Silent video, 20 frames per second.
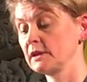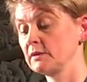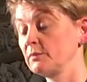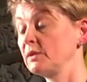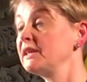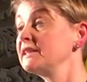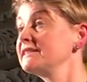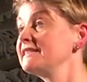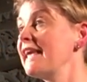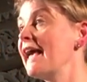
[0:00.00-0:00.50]

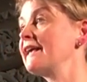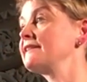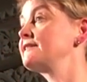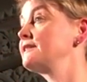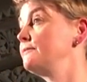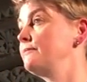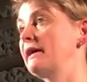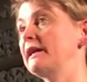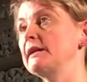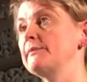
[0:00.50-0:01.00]
Because, yes,
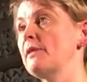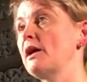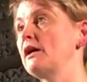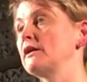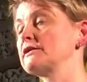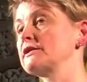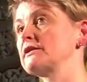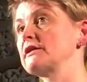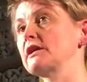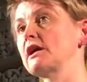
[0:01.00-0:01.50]
in many
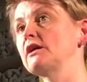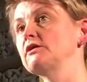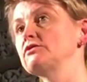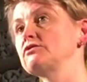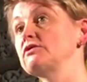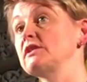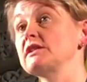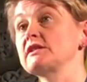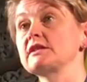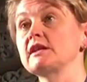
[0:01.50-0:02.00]
parts of the
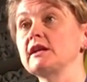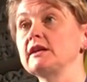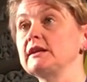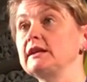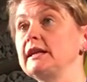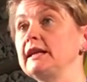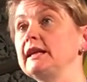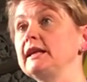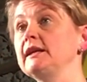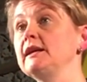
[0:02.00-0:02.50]
country,
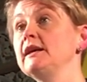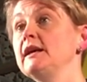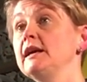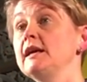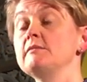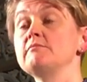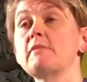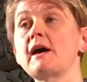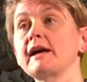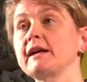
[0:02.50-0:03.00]
certainly
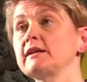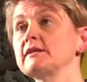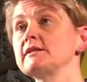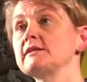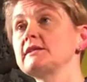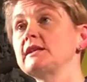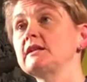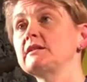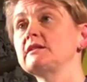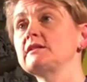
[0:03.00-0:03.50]
in my
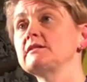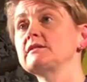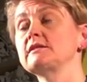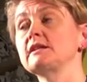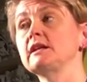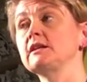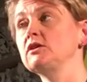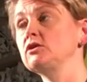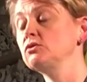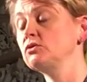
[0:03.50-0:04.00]

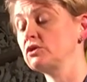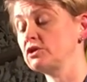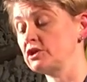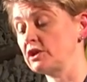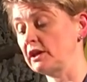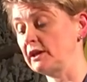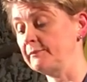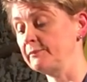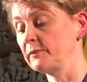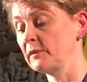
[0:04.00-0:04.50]
constituency in
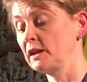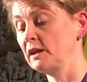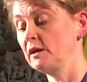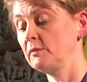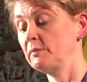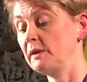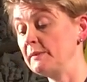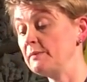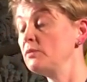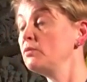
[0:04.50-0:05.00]
Yorkshire,
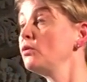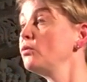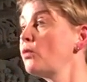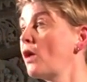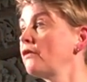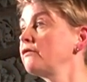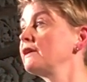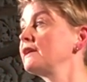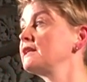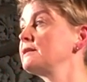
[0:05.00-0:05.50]
people were
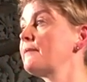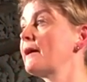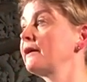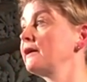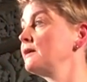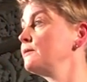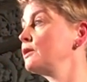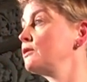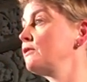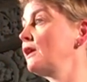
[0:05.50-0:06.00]
worried
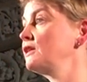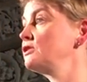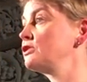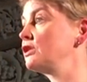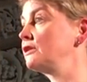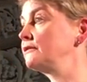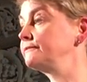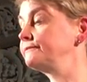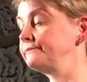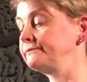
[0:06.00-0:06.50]
about
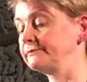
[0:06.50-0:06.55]
immigration.